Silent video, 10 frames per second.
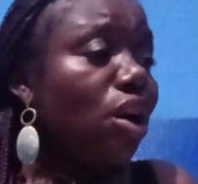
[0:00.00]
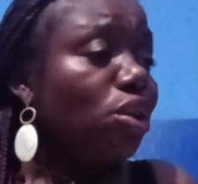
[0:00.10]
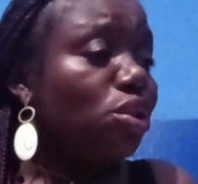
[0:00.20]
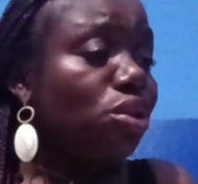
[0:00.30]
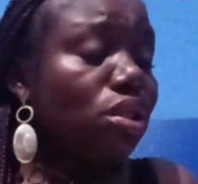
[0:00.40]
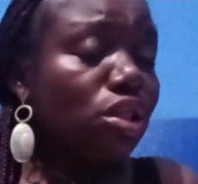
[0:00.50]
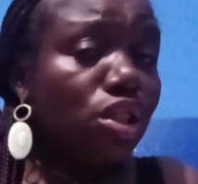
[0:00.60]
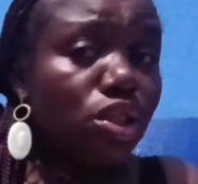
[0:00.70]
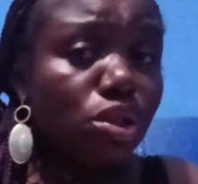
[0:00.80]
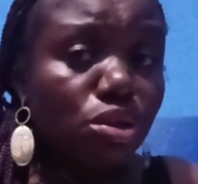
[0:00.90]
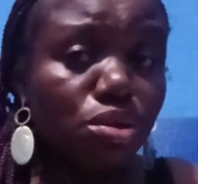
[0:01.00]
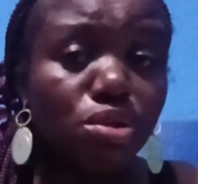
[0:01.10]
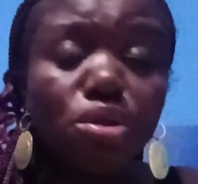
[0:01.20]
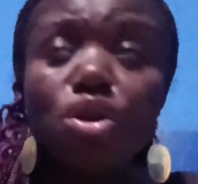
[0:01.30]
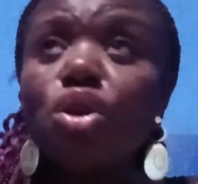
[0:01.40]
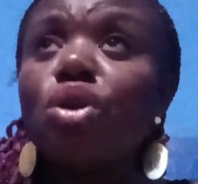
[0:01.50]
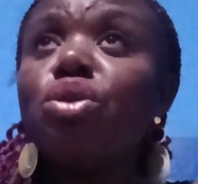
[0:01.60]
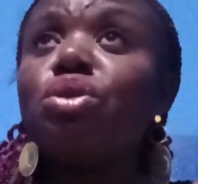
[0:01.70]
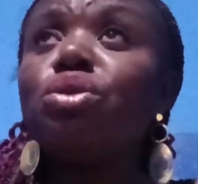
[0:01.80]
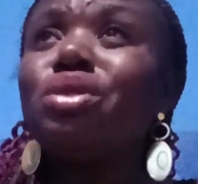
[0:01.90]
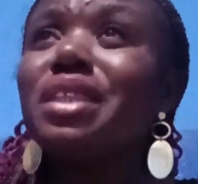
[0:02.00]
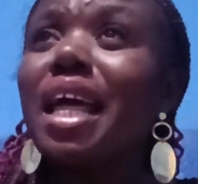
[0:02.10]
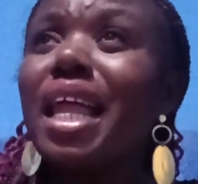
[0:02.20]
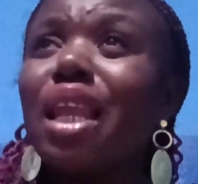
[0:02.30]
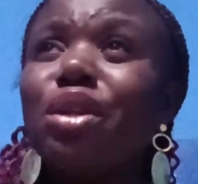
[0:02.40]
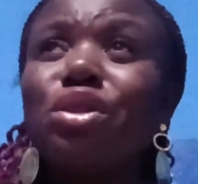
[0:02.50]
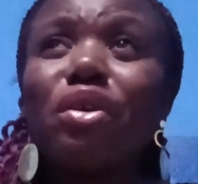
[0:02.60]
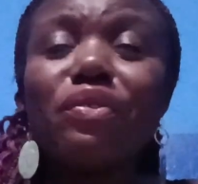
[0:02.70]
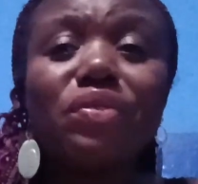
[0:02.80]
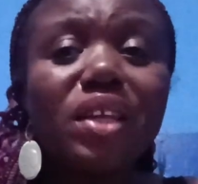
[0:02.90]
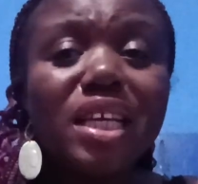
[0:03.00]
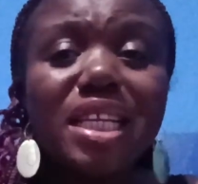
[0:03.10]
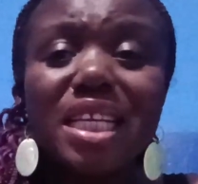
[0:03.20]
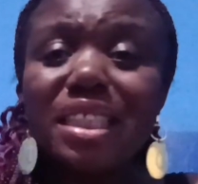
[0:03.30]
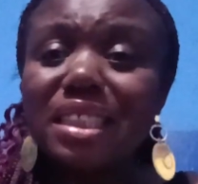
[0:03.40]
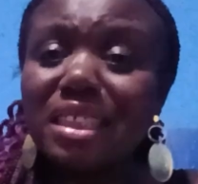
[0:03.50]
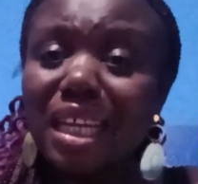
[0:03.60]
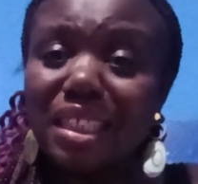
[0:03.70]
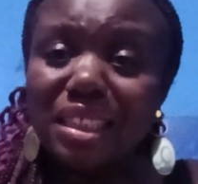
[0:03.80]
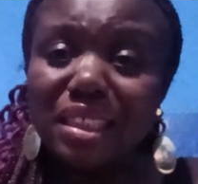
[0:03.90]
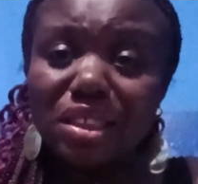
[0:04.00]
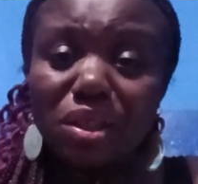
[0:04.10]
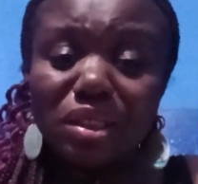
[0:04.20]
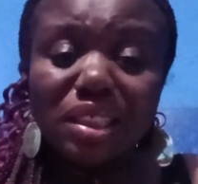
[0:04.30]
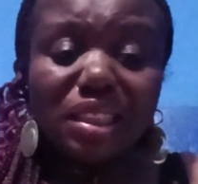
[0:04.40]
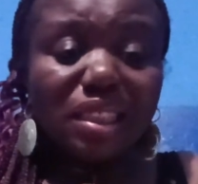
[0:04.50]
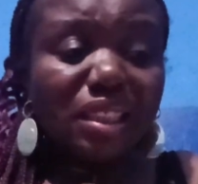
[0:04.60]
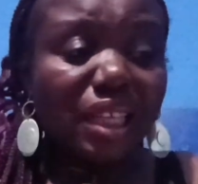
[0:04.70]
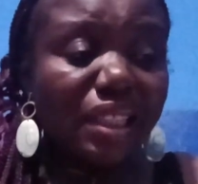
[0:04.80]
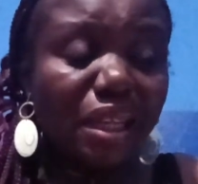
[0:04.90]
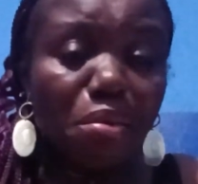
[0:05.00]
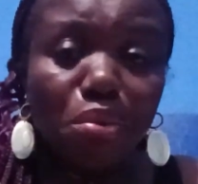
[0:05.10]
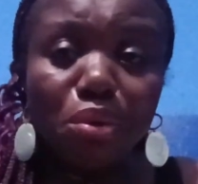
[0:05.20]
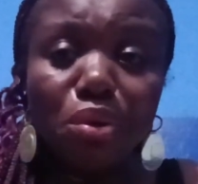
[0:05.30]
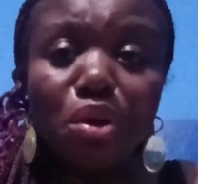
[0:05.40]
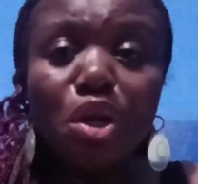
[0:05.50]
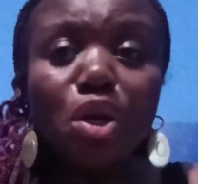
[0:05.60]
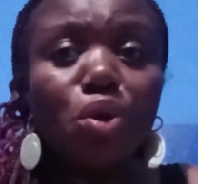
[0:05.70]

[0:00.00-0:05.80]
use chisel, use a lot of things, insert something insertable,